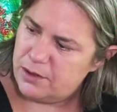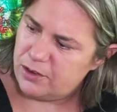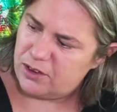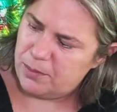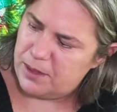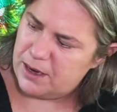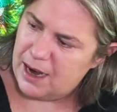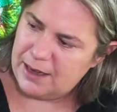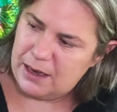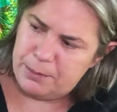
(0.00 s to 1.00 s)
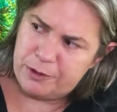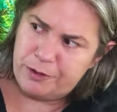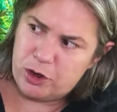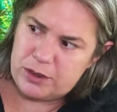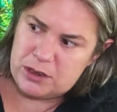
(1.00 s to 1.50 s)
There's something, I
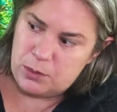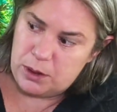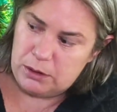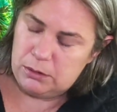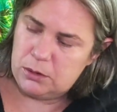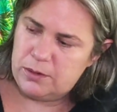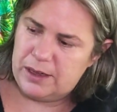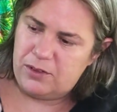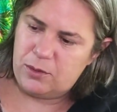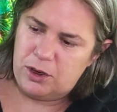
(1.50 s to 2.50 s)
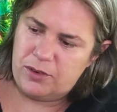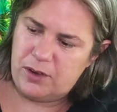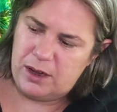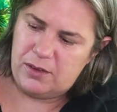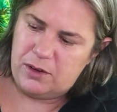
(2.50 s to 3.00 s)
prefer this one. Ooh, that's the wrong
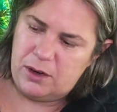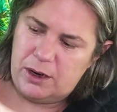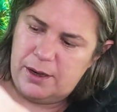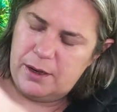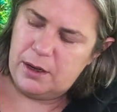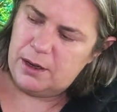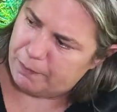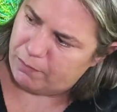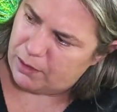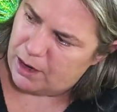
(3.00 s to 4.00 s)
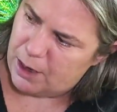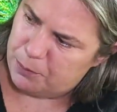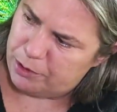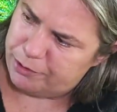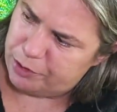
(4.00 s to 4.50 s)
side, sorry. I
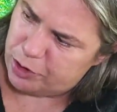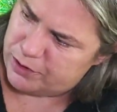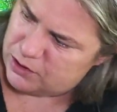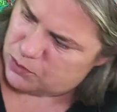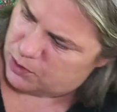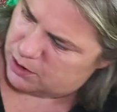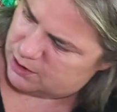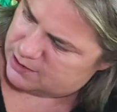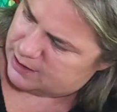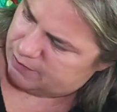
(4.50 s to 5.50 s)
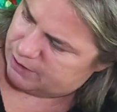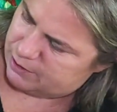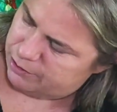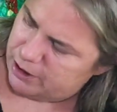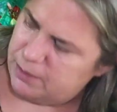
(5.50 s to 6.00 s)
prefer this one. Is that even
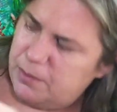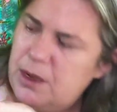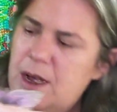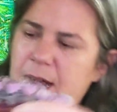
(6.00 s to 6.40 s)
in frame?